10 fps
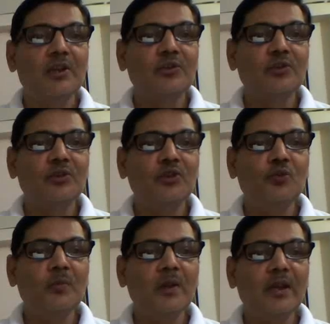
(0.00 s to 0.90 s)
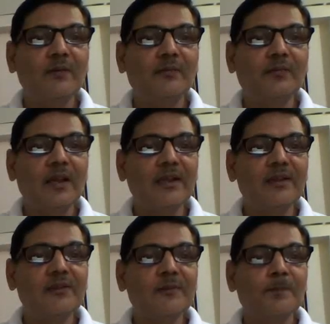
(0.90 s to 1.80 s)
So you may have
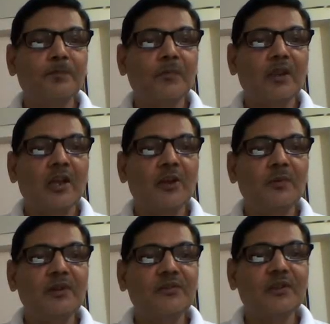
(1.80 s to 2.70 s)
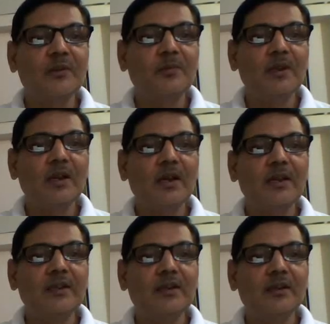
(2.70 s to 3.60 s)
flies having sepia
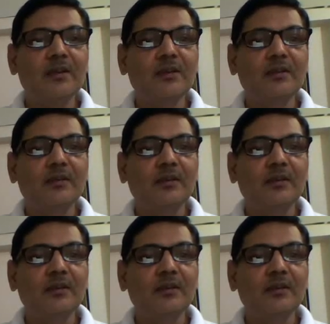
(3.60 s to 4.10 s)
eye color,